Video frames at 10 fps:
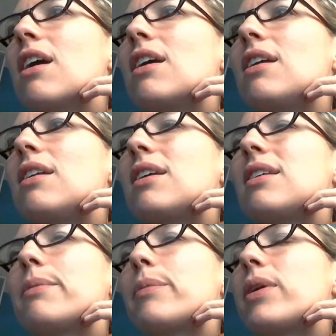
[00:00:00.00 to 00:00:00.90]
And I
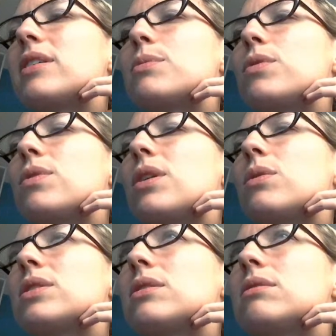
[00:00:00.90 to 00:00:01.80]
think my parents moved when I
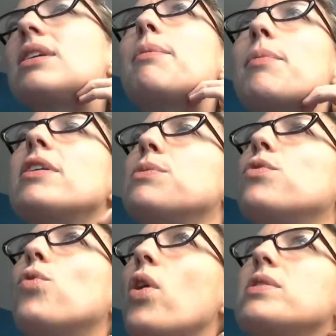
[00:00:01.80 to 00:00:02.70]
was
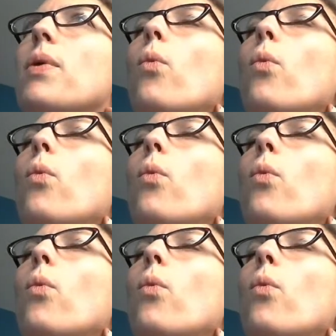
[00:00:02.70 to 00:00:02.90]
about